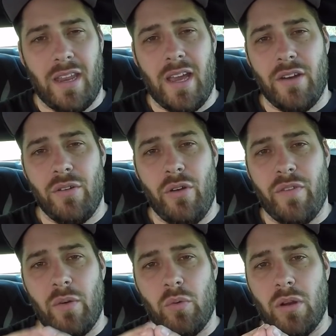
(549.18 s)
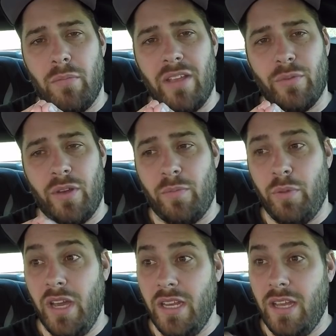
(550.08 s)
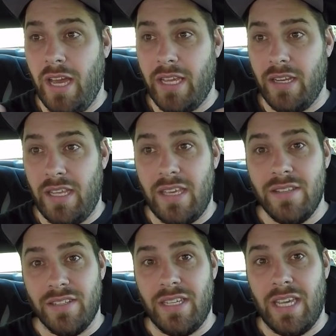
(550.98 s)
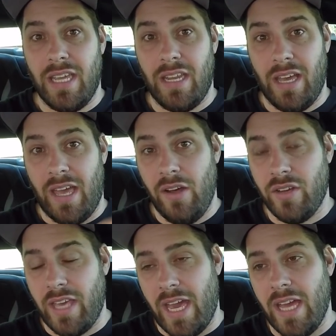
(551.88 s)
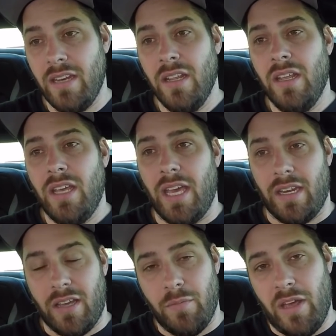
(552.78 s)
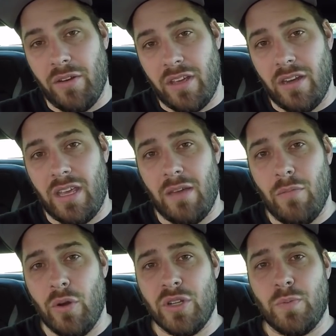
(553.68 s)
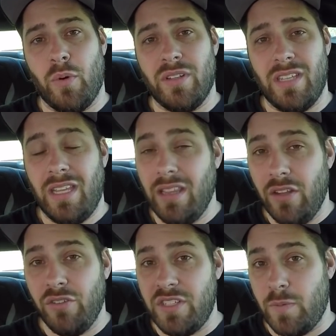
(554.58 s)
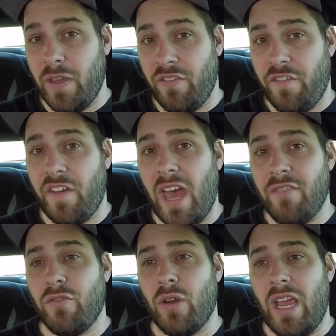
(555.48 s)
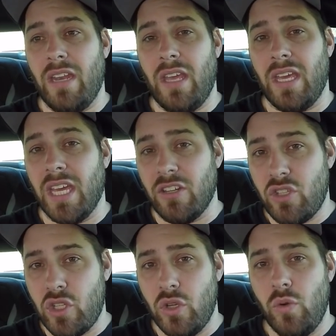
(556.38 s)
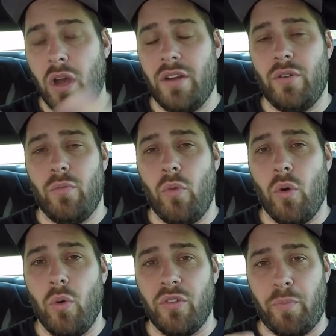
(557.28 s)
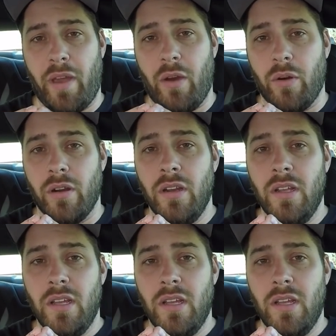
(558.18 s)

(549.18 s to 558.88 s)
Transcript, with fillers: I don't know if I would want to mess with. But I could easily get a Hellcat and come down to Cunningham Motorsports and literally spend $5 grand and get 200 more horsepower.